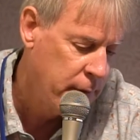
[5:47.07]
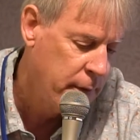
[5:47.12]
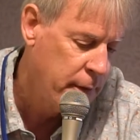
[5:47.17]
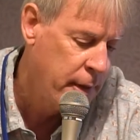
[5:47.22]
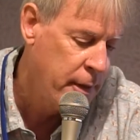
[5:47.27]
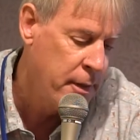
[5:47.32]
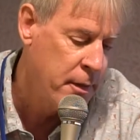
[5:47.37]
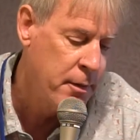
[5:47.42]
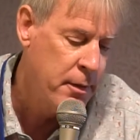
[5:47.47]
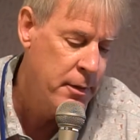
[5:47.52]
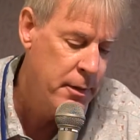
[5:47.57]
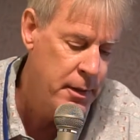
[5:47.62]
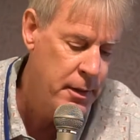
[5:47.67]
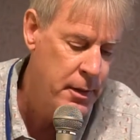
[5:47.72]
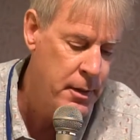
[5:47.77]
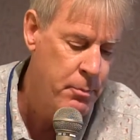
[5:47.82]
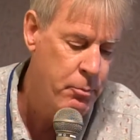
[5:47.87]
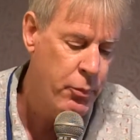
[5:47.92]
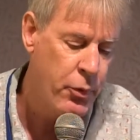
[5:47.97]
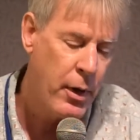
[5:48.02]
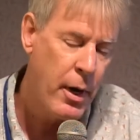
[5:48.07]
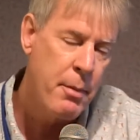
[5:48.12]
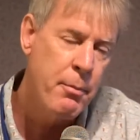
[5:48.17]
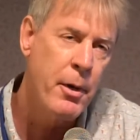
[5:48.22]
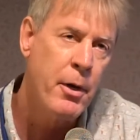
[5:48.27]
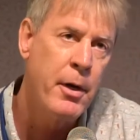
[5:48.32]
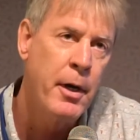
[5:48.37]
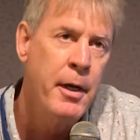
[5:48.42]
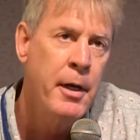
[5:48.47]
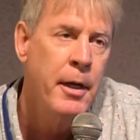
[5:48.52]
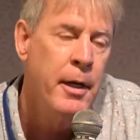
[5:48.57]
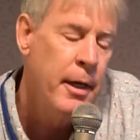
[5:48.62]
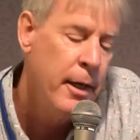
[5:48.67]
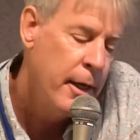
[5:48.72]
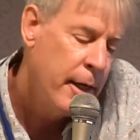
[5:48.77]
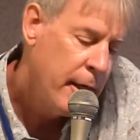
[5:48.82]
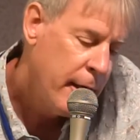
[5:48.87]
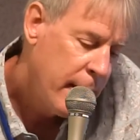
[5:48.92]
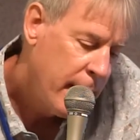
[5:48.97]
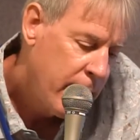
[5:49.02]
And the primary
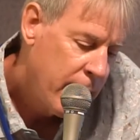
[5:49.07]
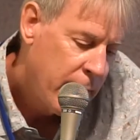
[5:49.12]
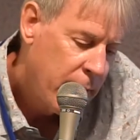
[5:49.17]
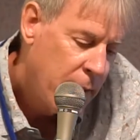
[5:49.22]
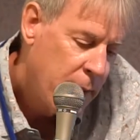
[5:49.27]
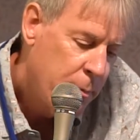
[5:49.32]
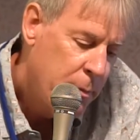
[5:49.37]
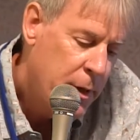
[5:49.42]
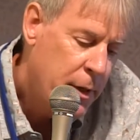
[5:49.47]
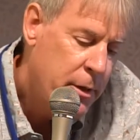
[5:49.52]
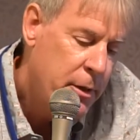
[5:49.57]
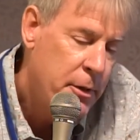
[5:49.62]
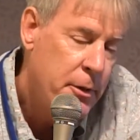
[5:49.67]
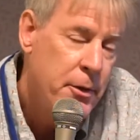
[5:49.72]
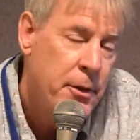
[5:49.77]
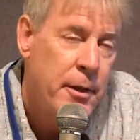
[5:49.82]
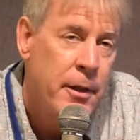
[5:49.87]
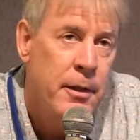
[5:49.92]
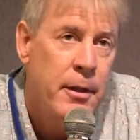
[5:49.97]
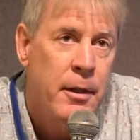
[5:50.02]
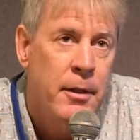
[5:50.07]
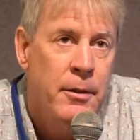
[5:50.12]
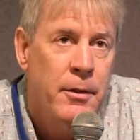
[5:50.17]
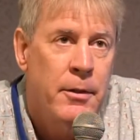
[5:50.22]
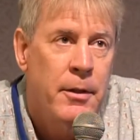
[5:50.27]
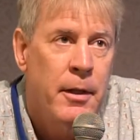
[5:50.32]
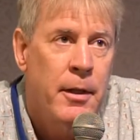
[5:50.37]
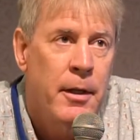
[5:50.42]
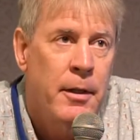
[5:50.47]
emitters in this